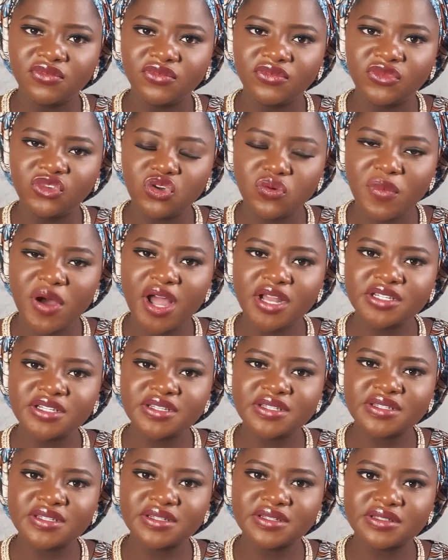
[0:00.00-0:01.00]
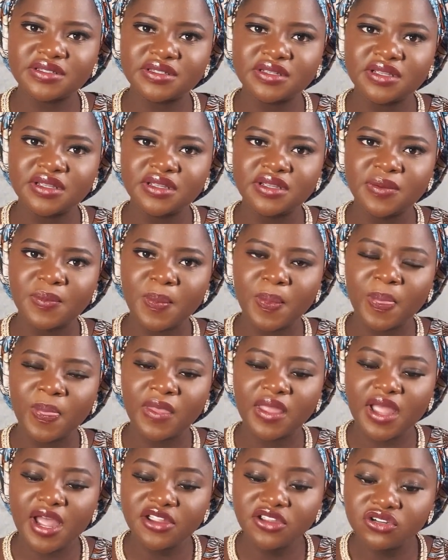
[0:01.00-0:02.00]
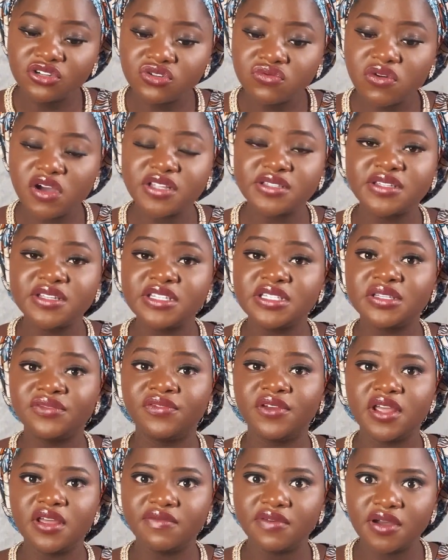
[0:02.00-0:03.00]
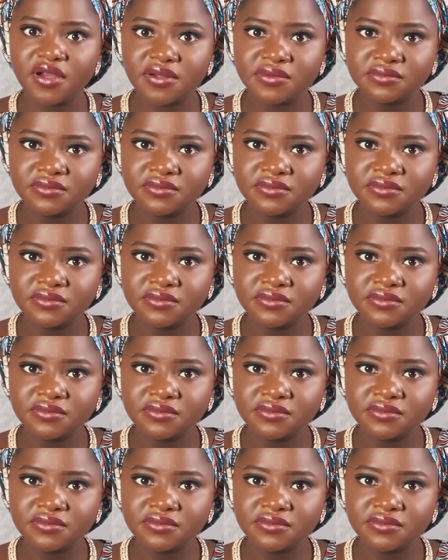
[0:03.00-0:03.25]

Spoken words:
Your Majesties, can you do us this favor?